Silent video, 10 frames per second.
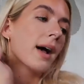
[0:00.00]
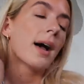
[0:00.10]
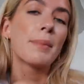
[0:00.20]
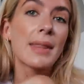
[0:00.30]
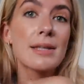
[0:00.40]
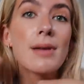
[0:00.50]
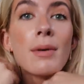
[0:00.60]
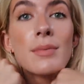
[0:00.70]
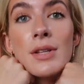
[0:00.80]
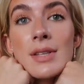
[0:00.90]
But that's what
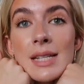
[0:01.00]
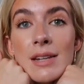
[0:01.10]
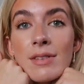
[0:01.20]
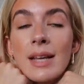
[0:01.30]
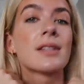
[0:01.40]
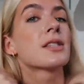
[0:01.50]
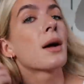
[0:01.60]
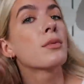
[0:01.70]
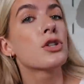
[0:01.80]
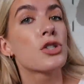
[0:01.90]
I'm up to this evening. So
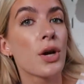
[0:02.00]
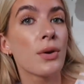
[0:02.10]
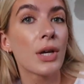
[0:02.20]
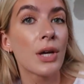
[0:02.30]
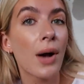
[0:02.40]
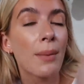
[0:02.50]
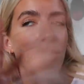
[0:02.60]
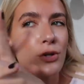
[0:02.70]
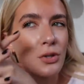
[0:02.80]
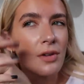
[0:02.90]
I will show you.
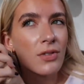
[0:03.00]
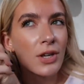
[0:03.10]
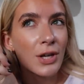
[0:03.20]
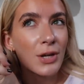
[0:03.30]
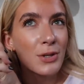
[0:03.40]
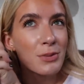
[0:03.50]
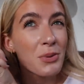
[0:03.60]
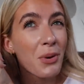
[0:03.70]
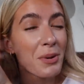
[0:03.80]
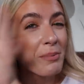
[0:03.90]
I'm not sure if the girls
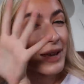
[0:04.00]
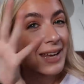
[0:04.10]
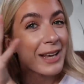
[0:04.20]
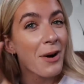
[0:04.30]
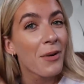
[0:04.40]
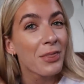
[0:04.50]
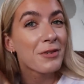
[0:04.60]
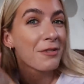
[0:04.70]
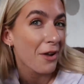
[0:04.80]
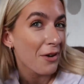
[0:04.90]
will wanna be on
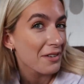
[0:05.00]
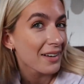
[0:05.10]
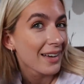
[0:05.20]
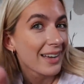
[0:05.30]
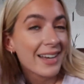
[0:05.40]
the vlog.